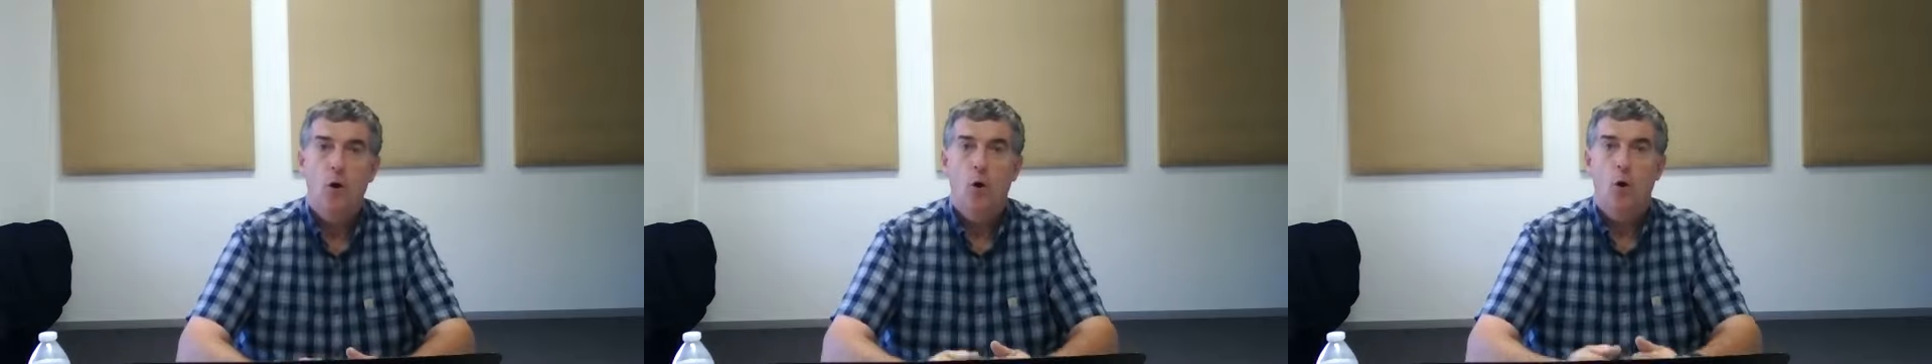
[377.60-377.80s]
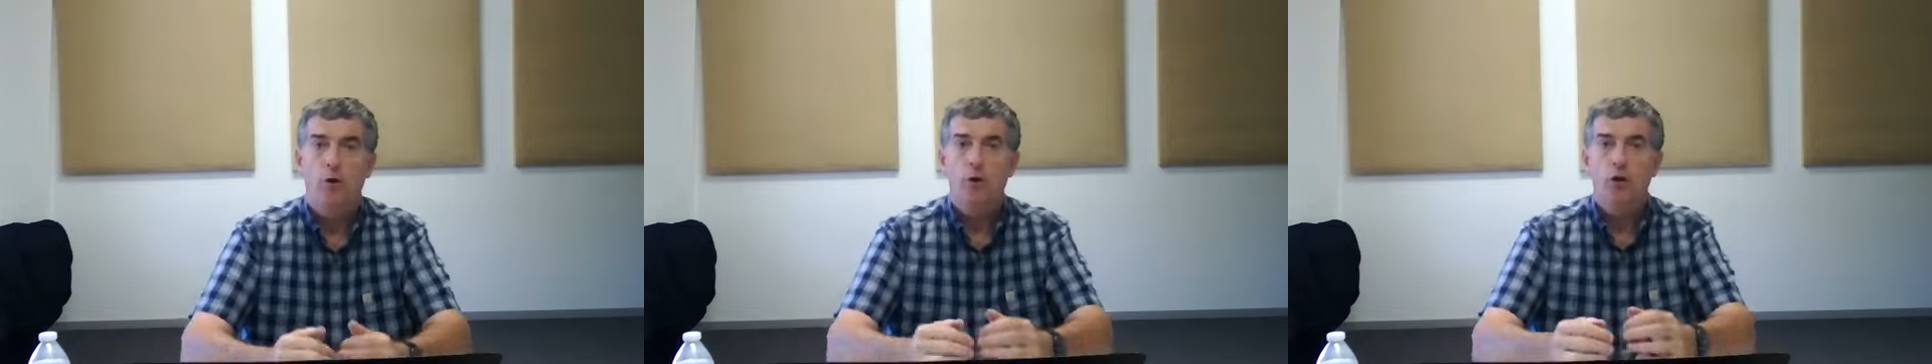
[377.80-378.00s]

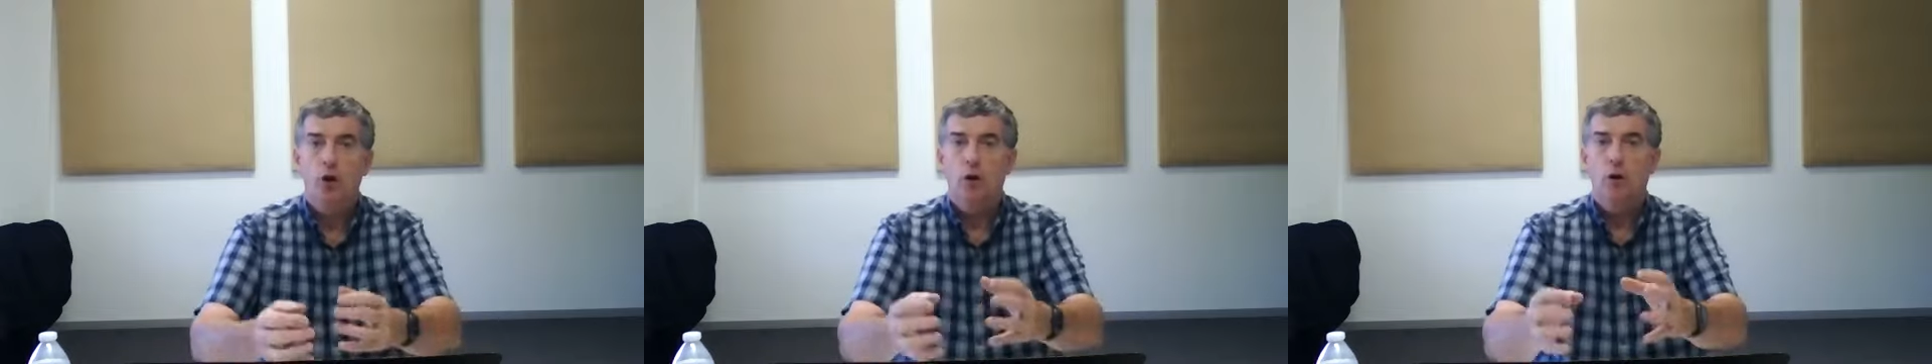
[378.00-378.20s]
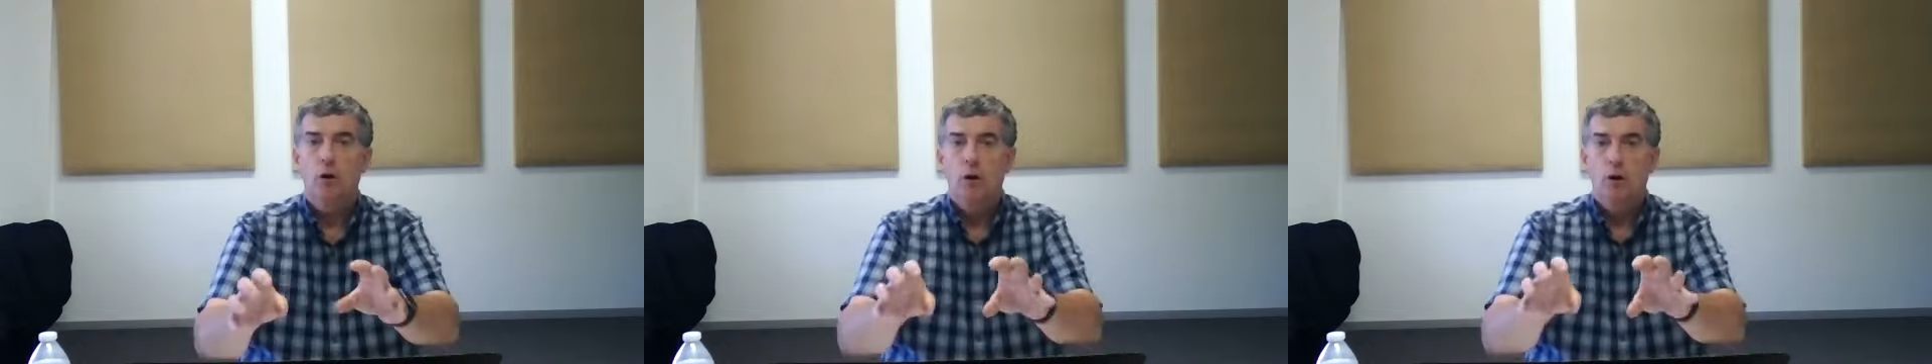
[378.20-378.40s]
or
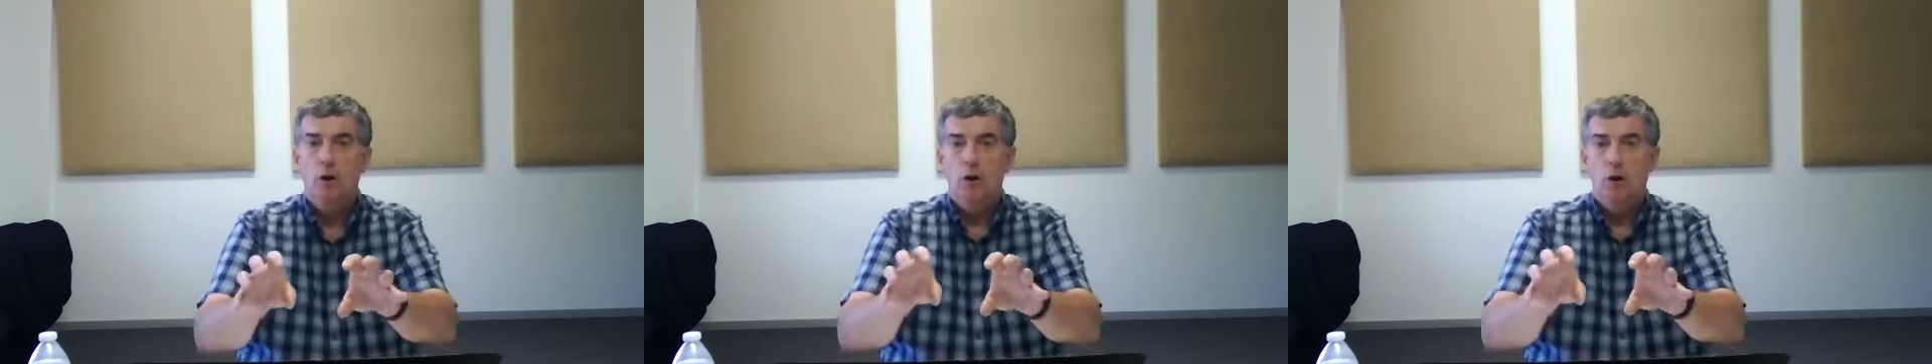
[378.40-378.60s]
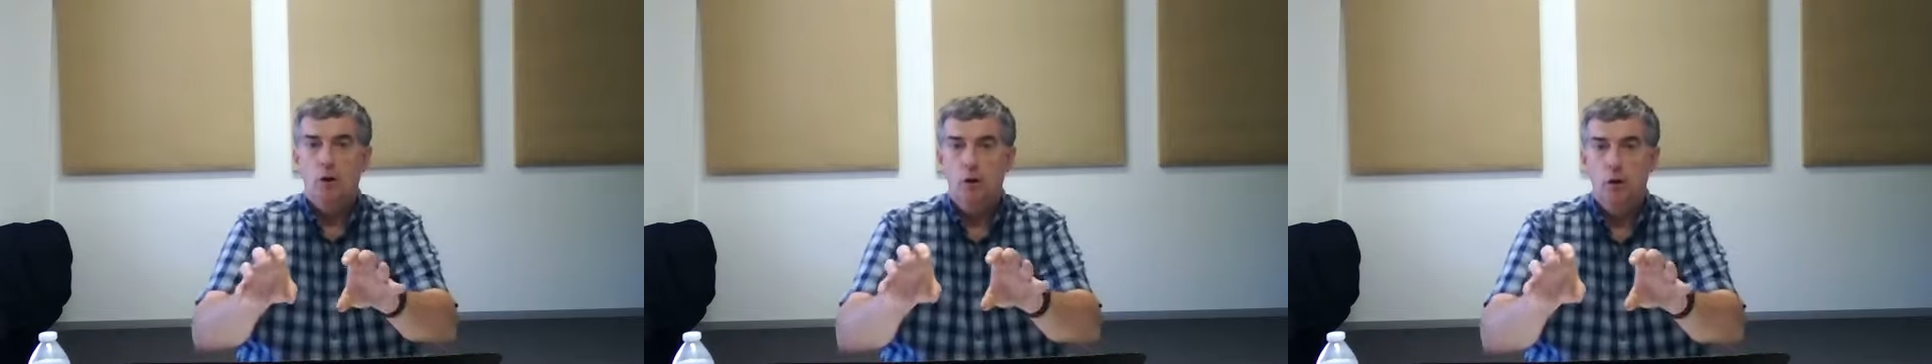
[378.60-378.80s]
you're
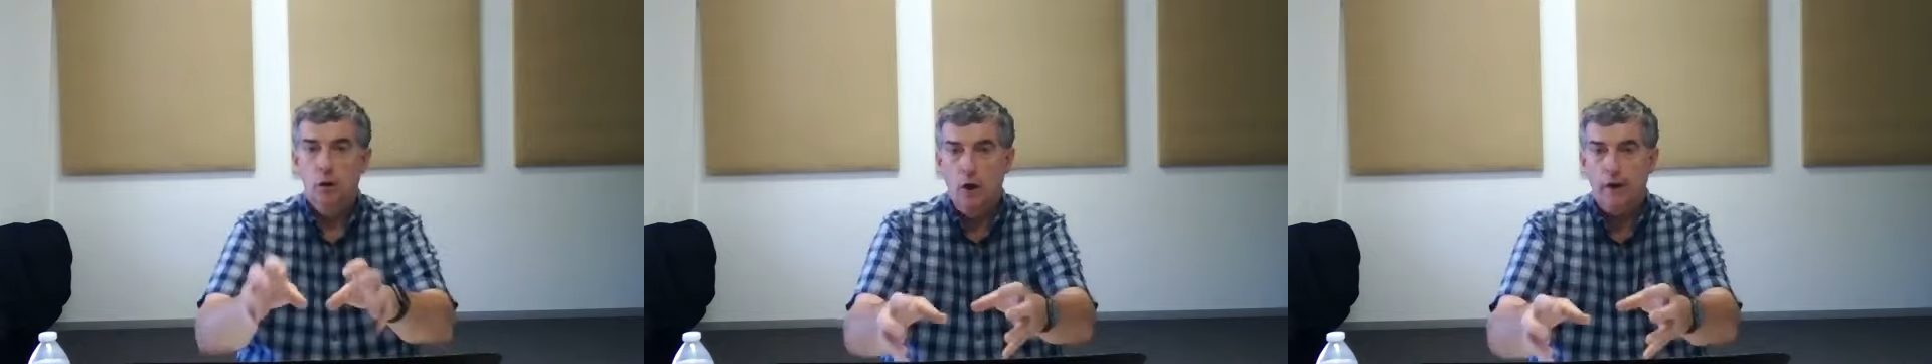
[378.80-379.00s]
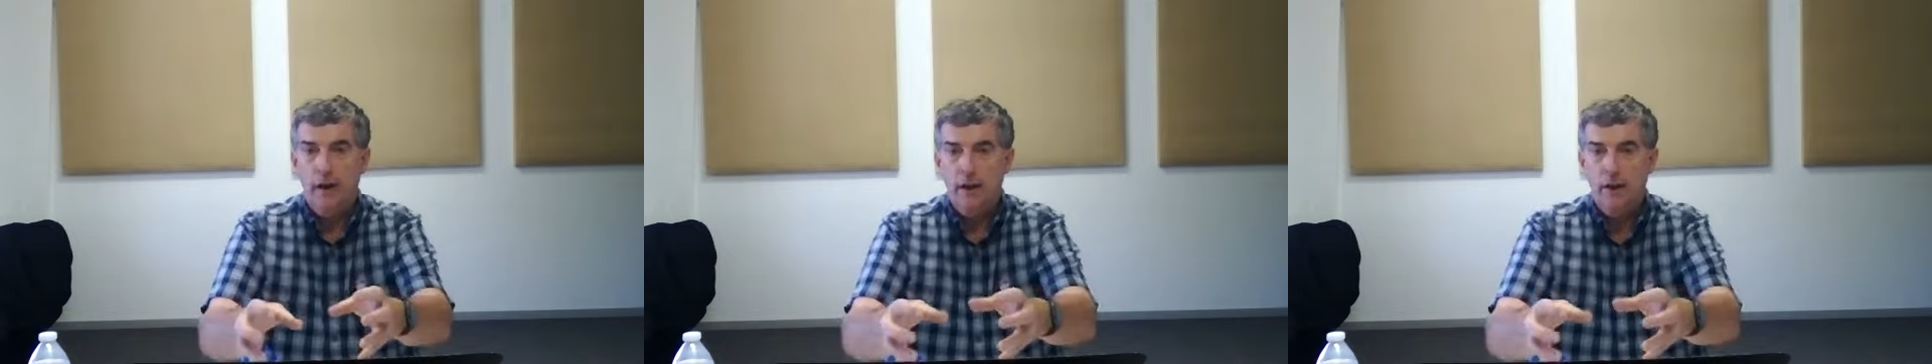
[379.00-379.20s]

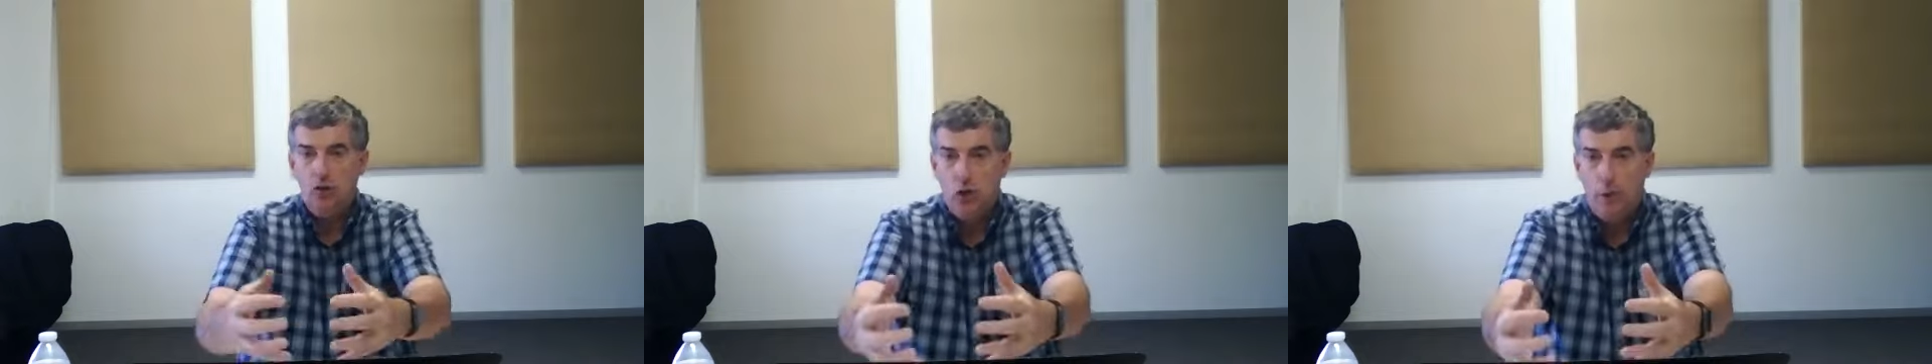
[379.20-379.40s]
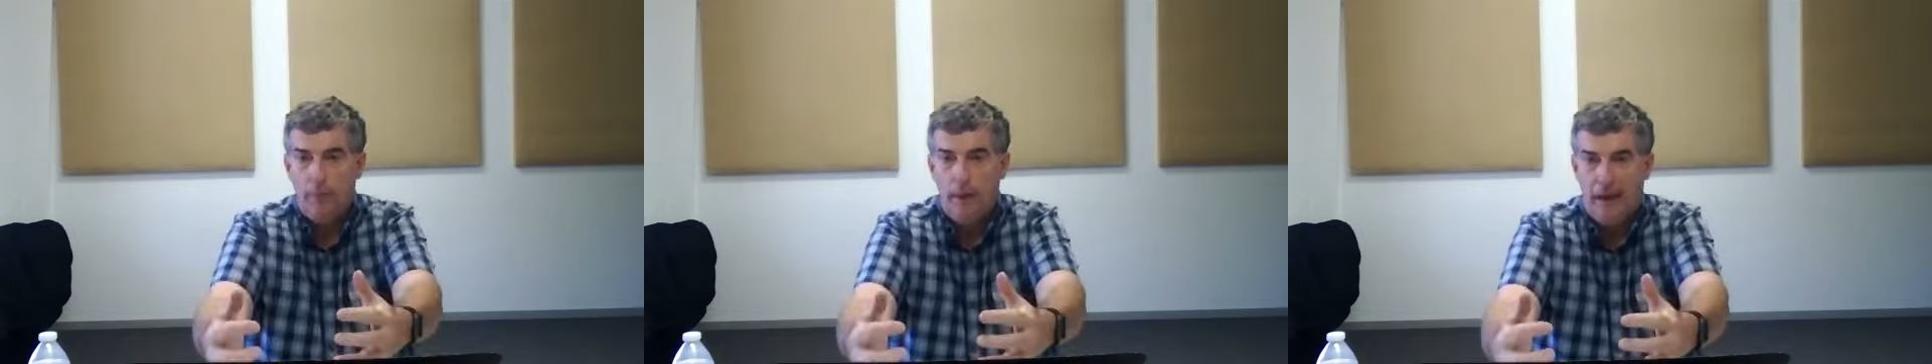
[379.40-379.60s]
looking to
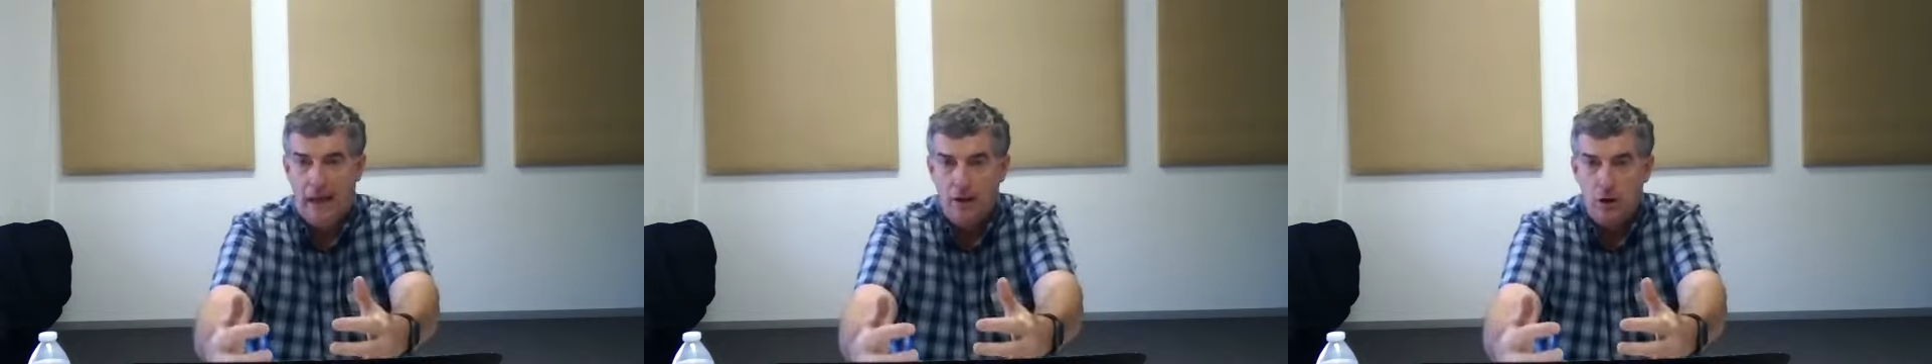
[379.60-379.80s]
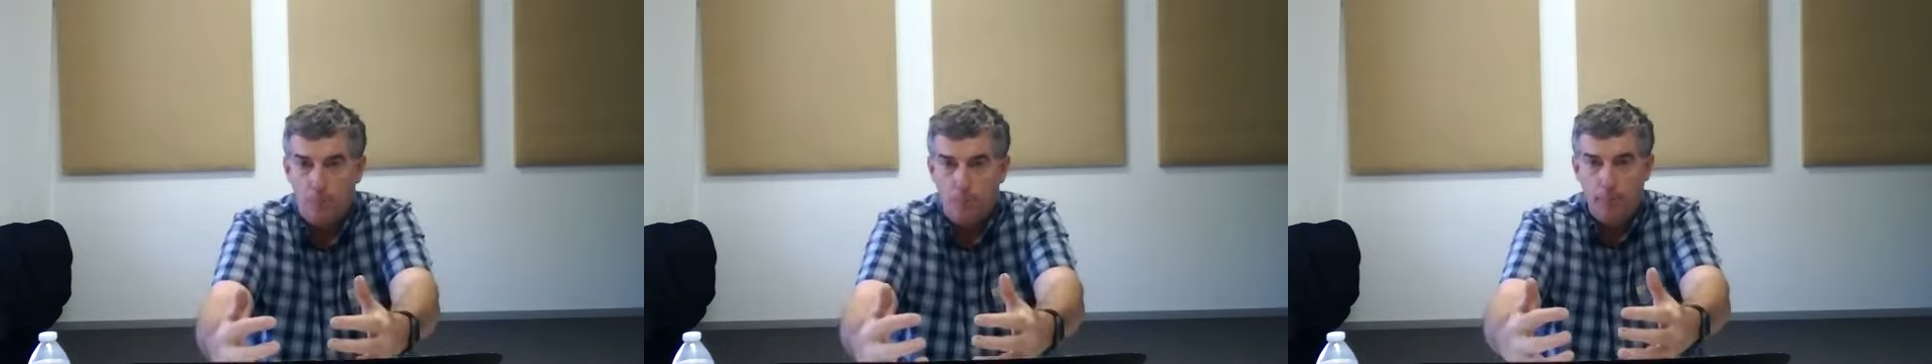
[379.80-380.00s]
something
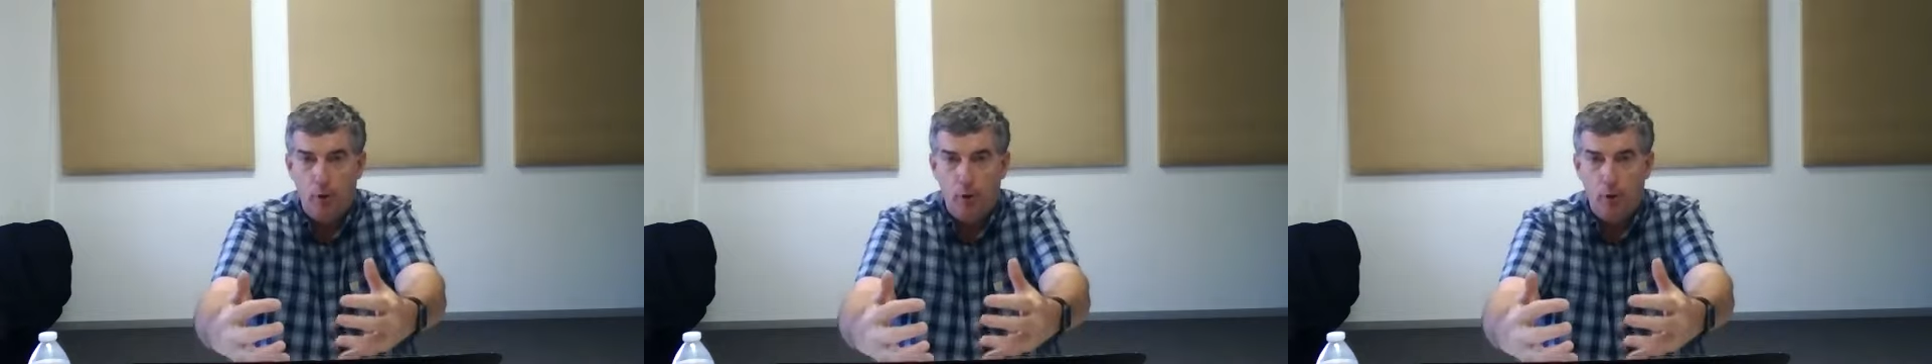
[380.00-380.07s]
and you're